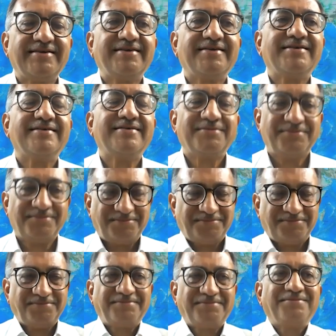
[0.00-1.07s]

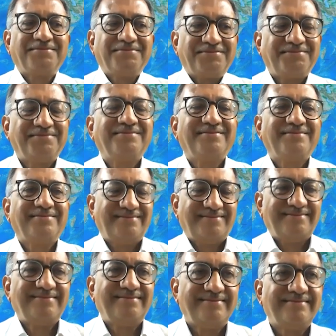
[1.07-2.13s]

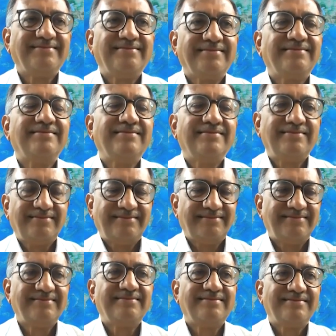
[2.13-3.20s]

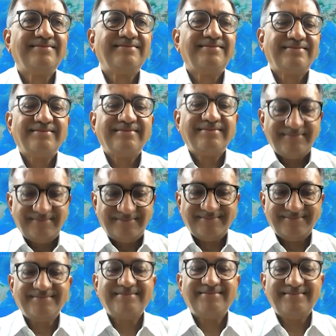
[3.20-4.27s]

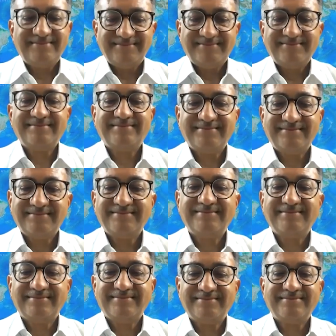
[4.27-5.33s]

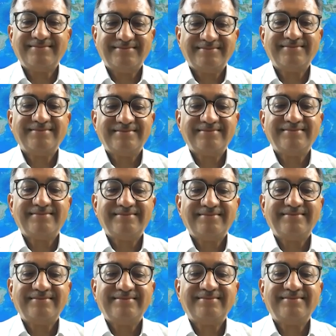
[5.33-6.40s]

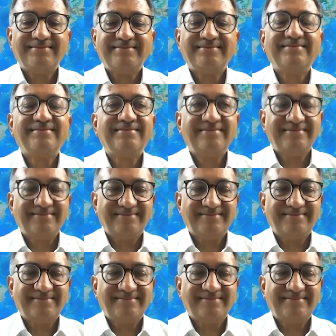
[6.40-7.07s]
(silent)